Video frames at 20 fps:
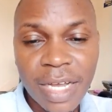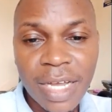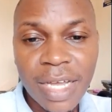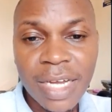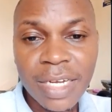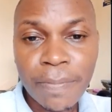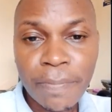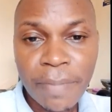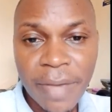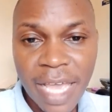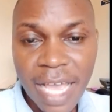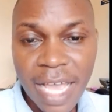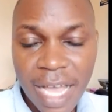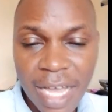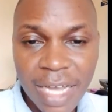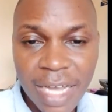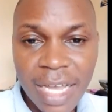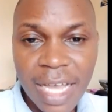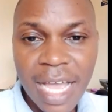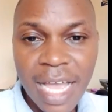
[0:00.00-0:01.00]

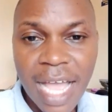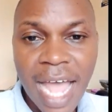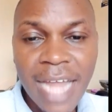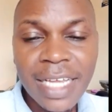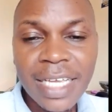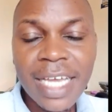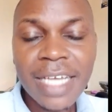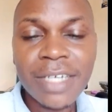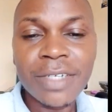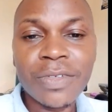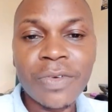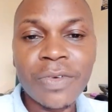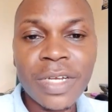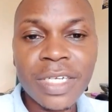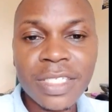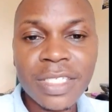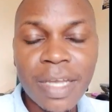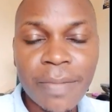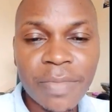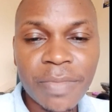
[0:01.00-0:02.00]
repair, and again,
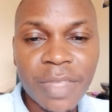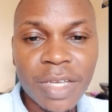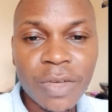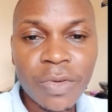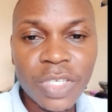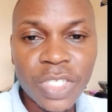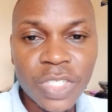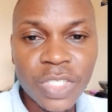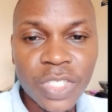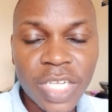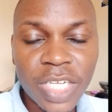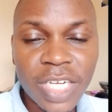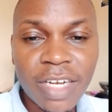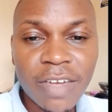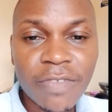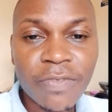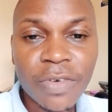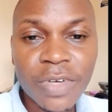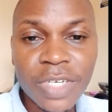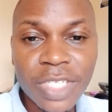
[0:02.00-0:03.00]
when something which is
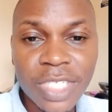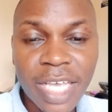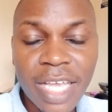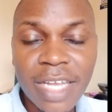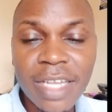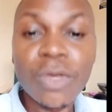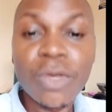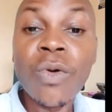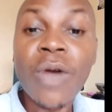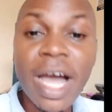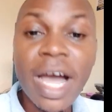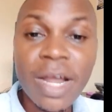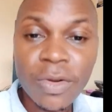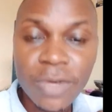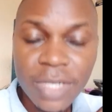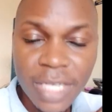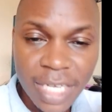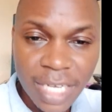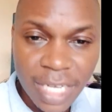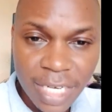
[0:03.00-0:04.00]
needed for designing, you
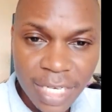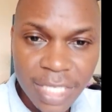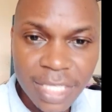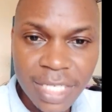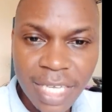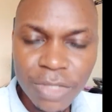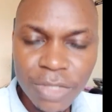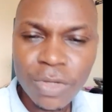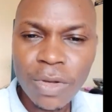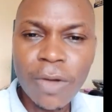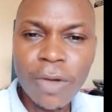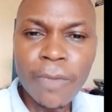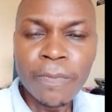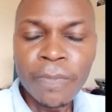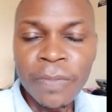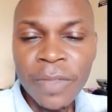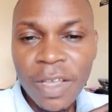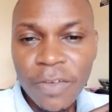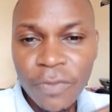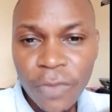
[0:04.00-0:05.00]
cannot again design. So
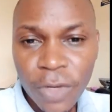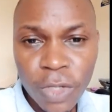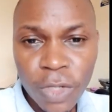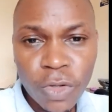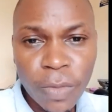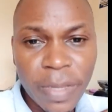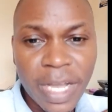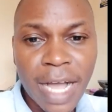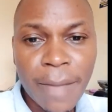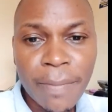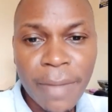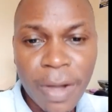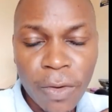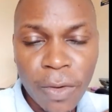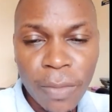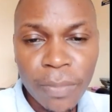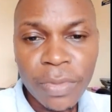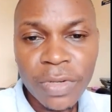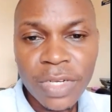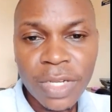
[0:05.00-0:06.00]
for you to become a
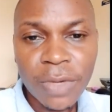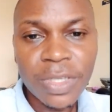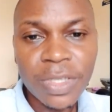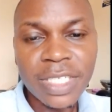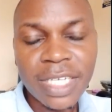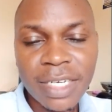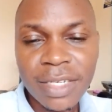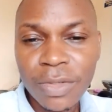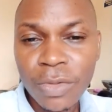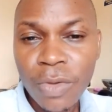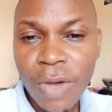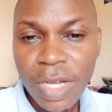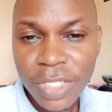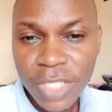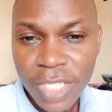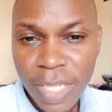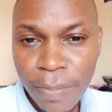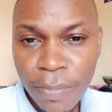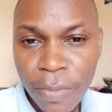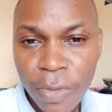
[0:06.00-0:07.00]
computer wizard, you are
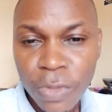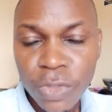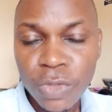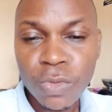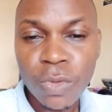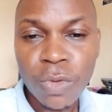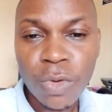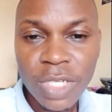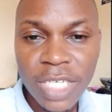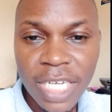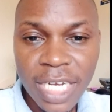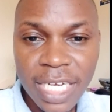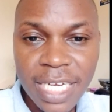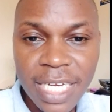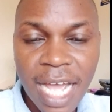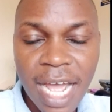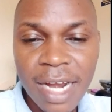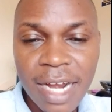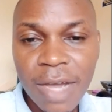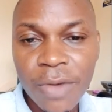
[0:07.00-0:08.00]
supposed to rotate
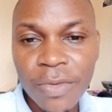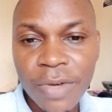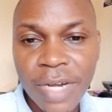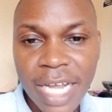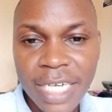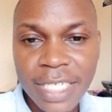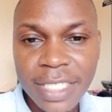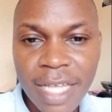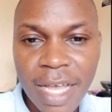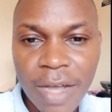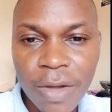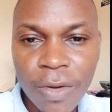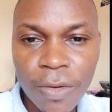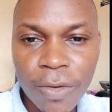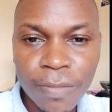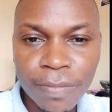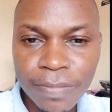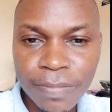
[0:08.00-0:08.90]
around that circle,